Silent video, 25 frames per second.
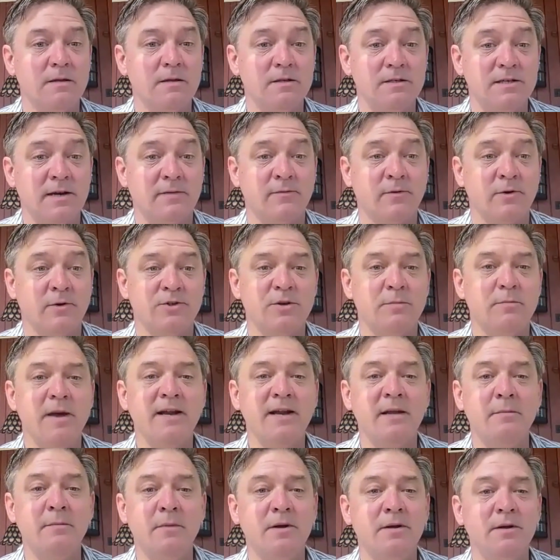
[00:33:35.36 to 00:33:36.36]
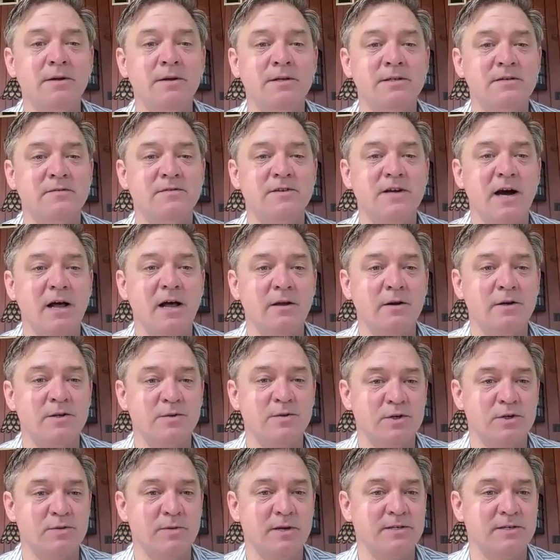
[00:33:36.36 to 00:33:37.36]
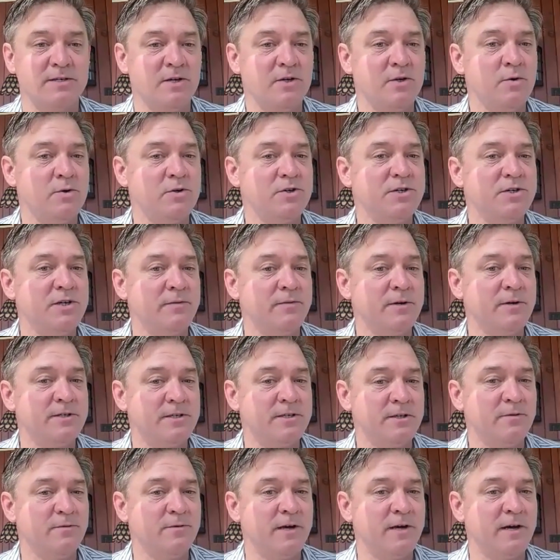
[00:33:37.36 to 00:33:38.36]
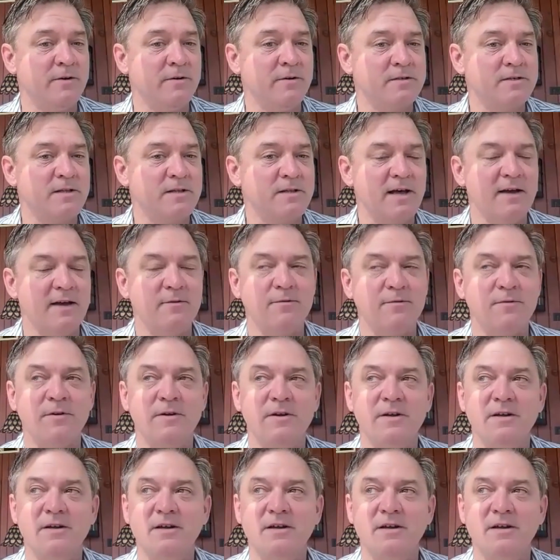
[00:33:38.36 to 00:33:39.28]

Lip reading: several to many millions of dollars, which makes a huge difference in the founder's life.